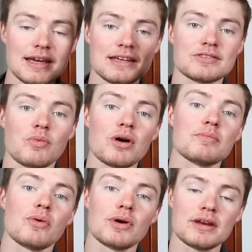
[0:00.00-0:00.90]
is
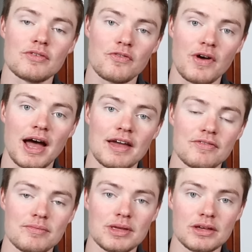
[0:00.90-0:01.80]

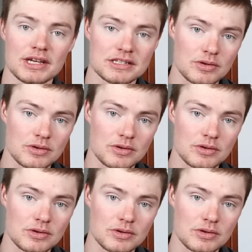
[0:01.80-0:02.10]
$1.5 million.